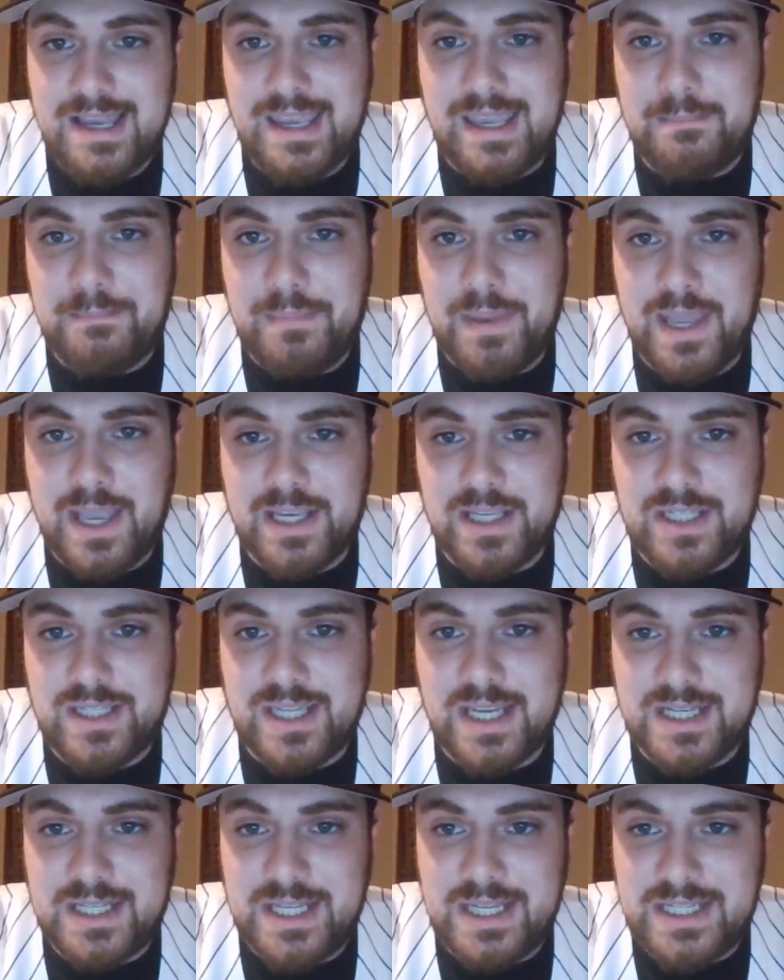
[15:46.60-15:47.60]
He pitched
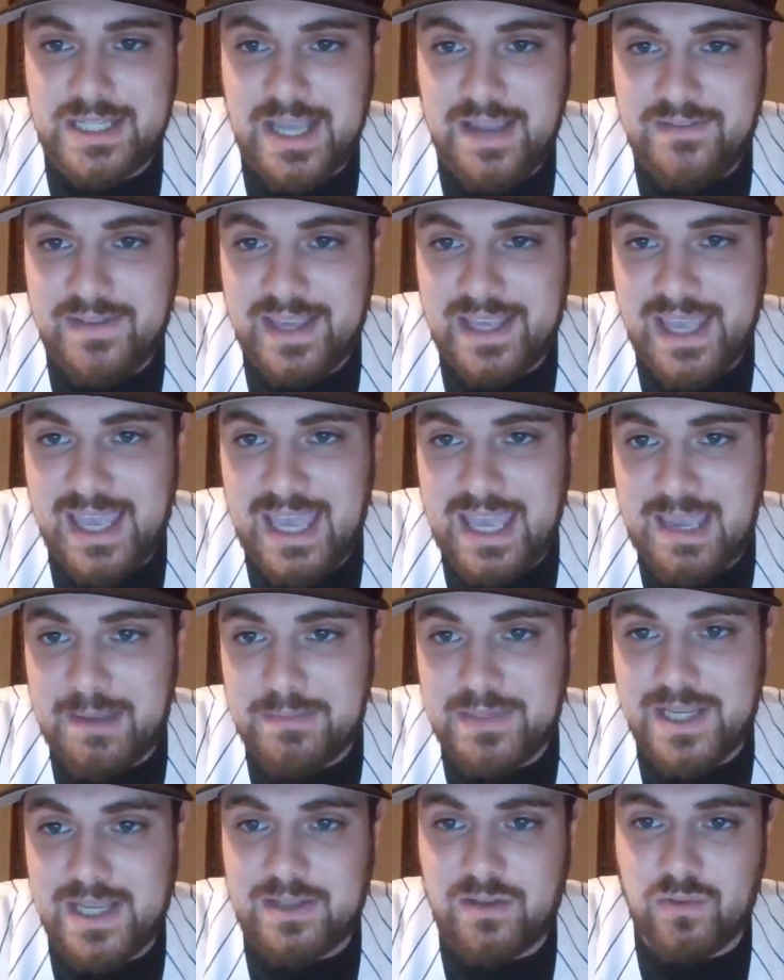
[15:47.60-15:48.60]
67
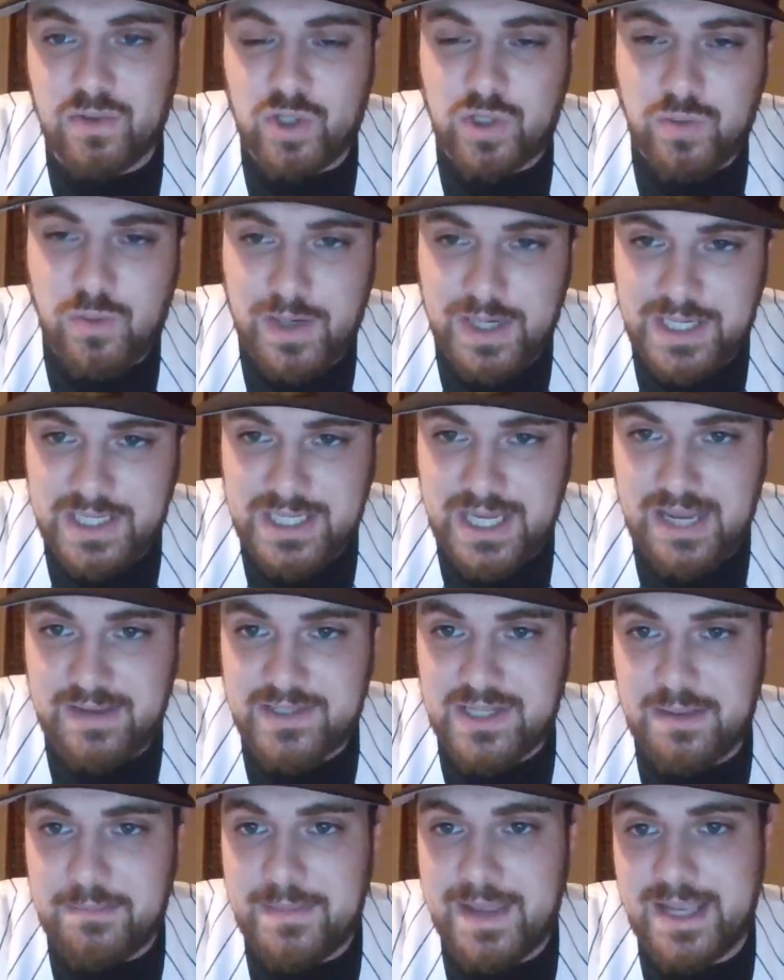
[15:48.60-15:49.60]
games. He had those 20
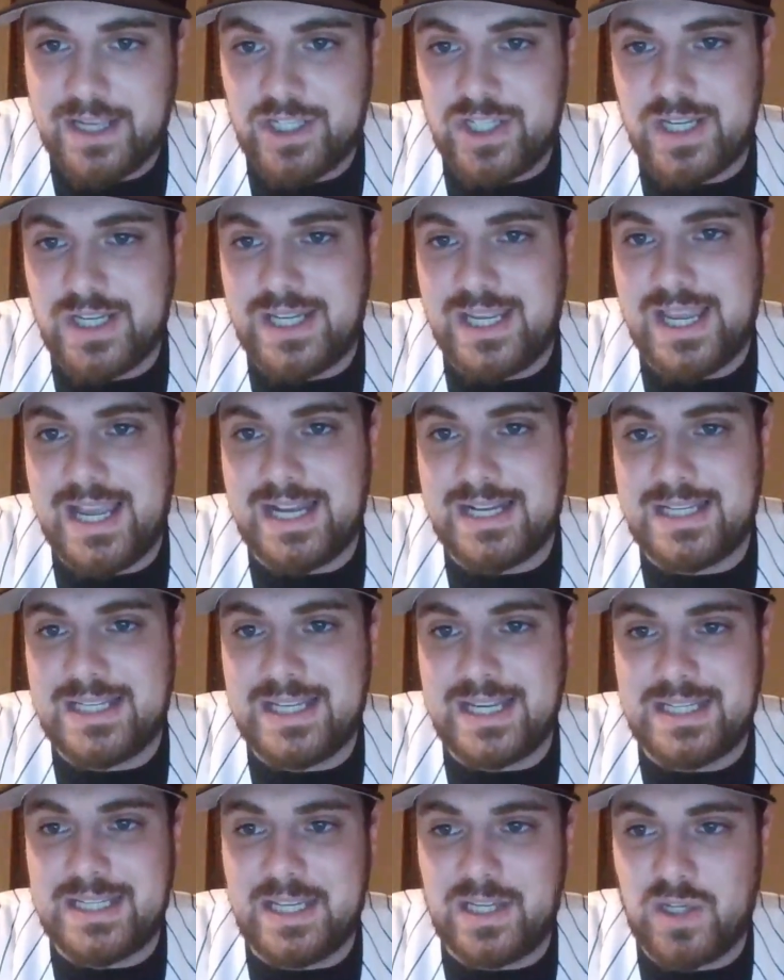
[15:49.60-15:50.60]
saves I mentioned. He had
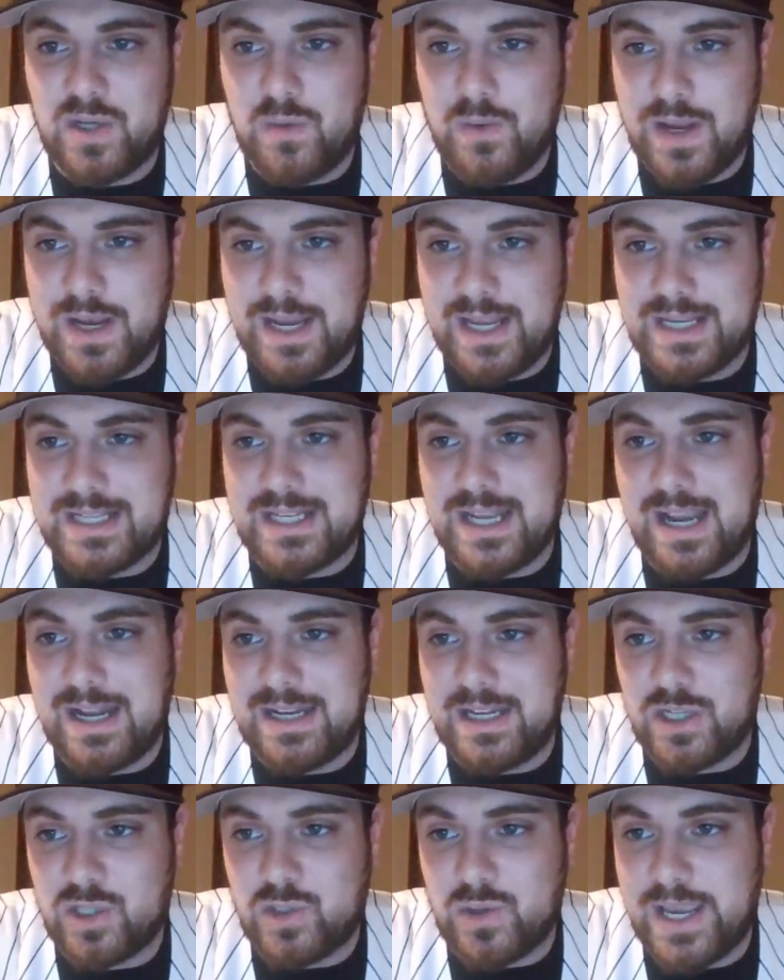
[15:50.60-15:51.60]
62 innings,
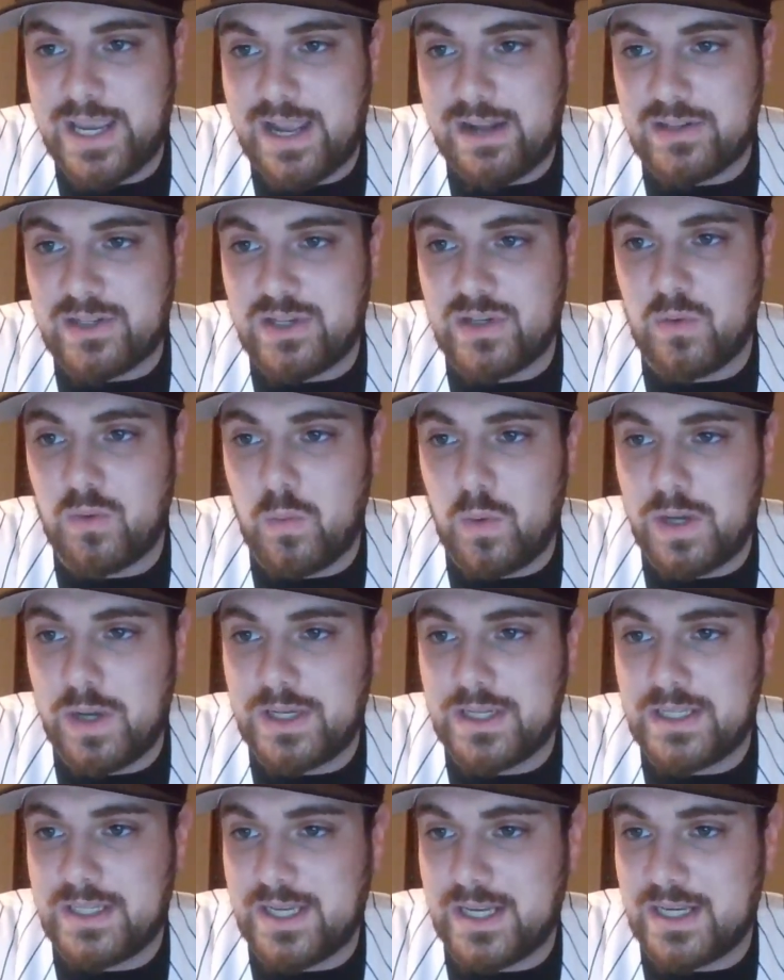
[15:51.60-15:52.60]
90 strikeouts, and a
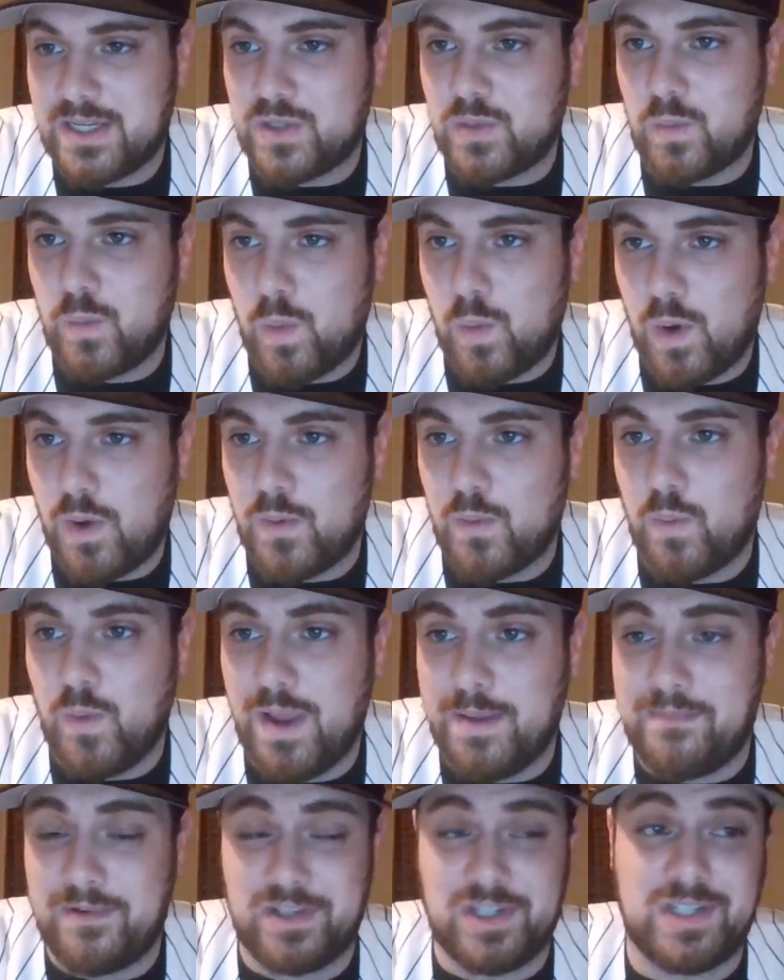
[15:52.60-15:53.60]
1.61
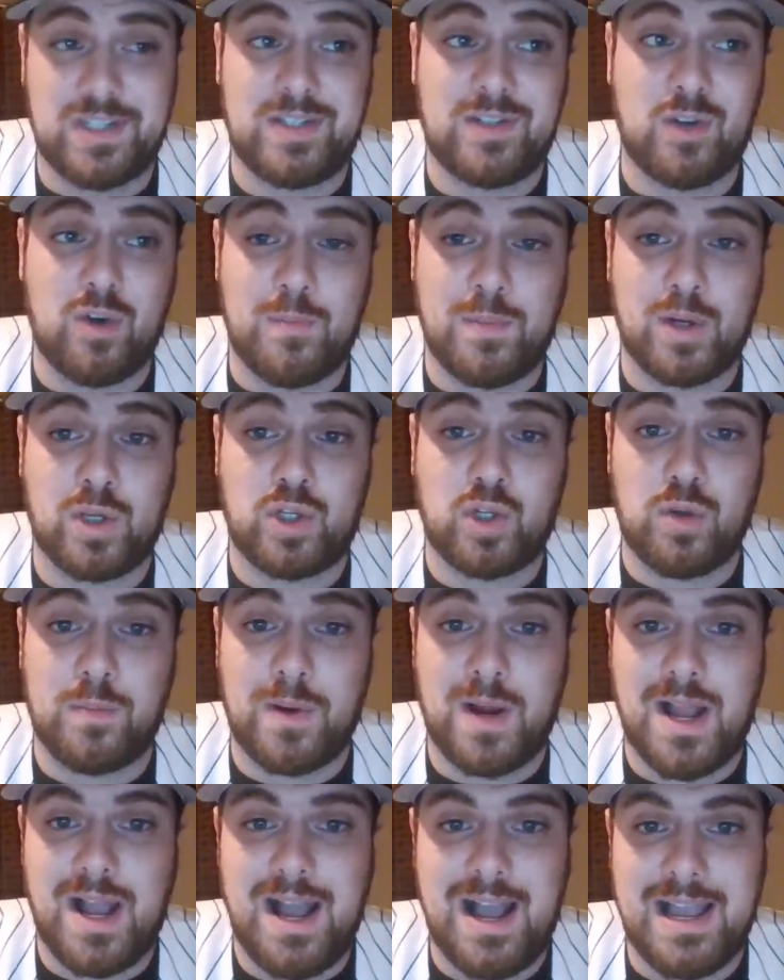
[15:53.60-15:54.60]
whip, which is super,
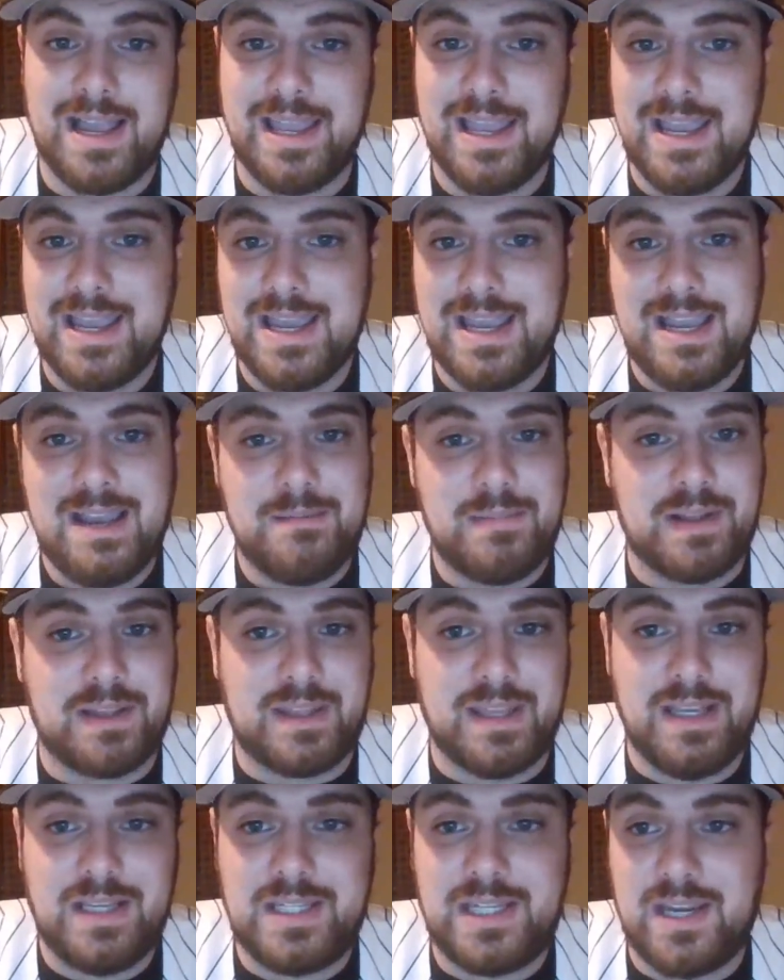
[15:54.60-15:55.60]
super high.
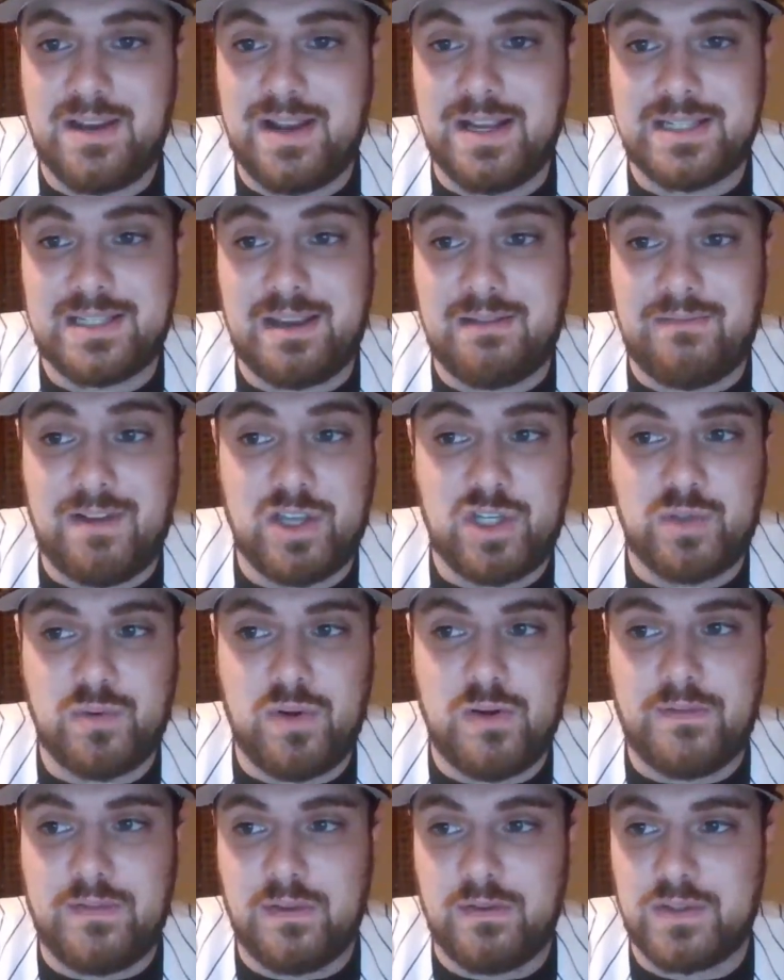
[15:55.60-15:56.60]
But this year, as I read
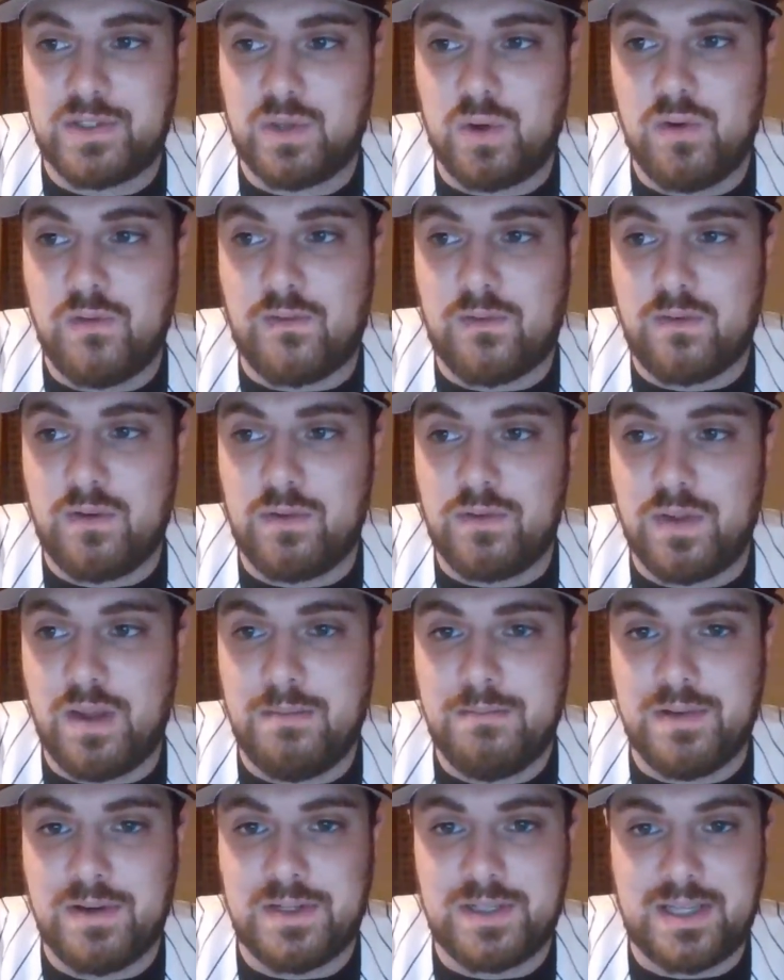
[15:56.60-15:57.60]
you off those overall
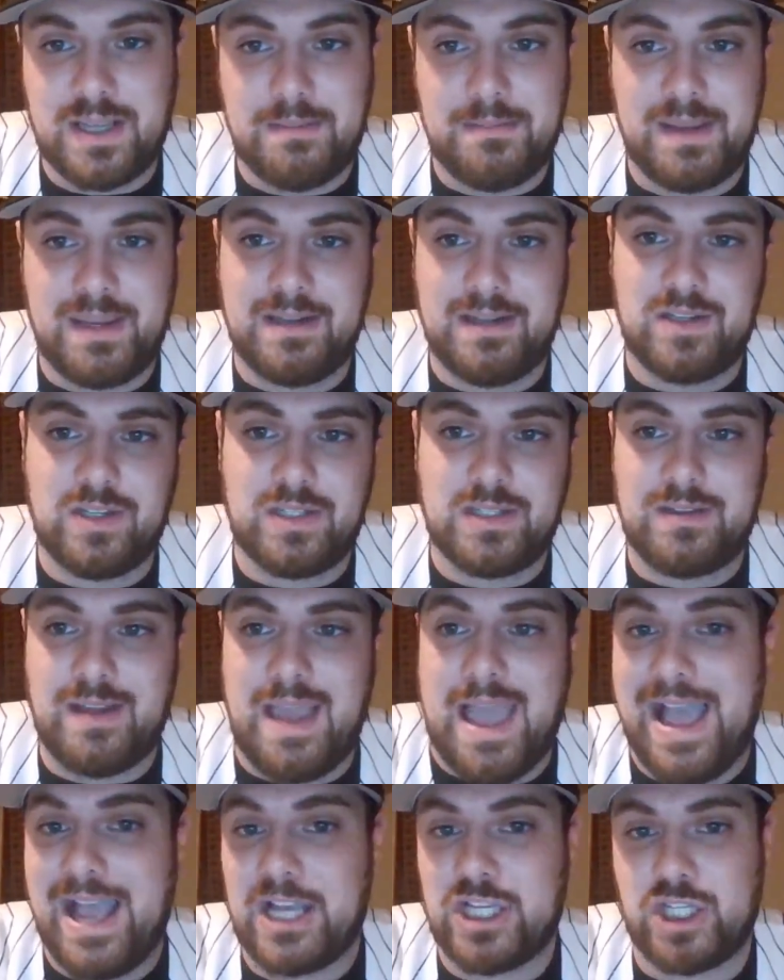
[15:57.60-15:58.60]
numbers,
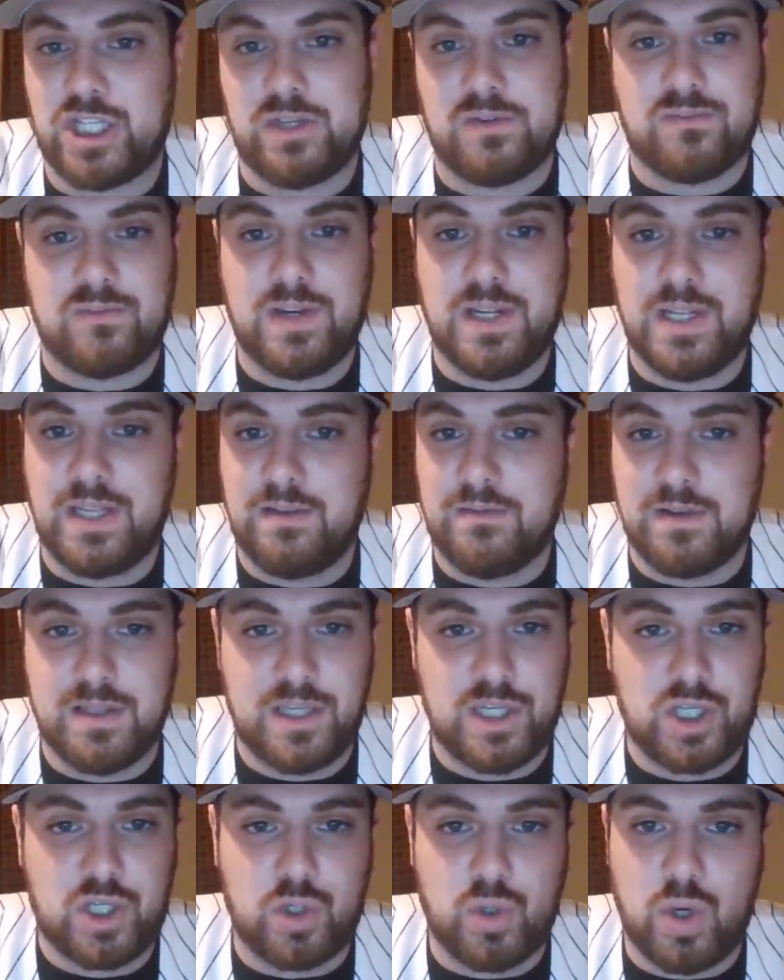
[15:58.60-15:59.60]
just actually really,
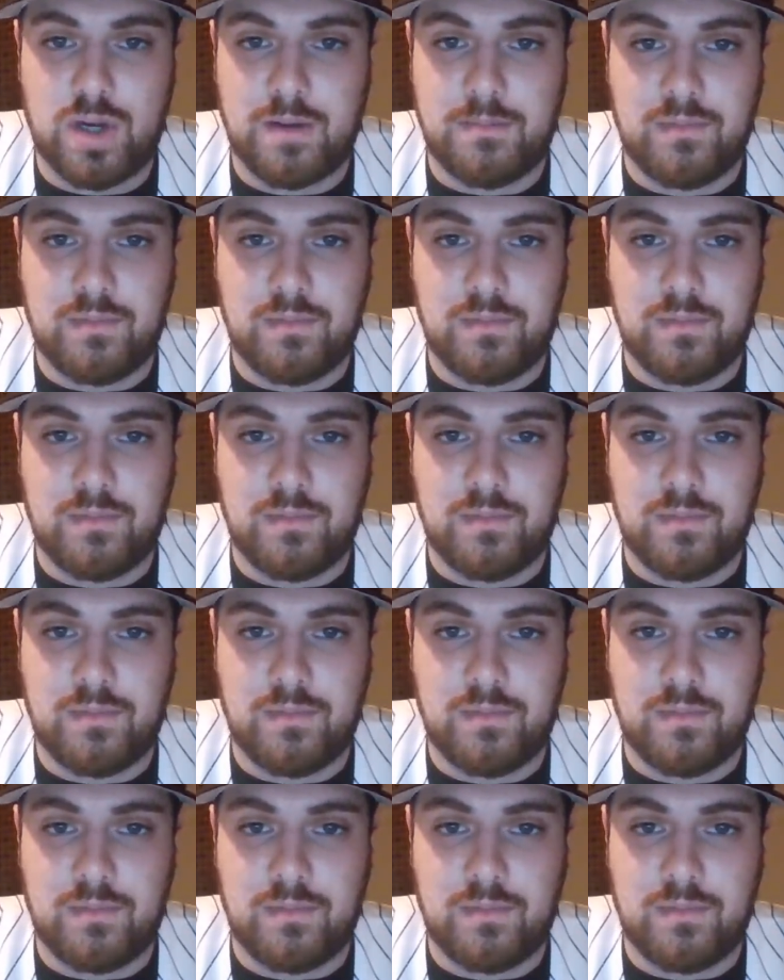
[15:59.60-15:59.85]
really strong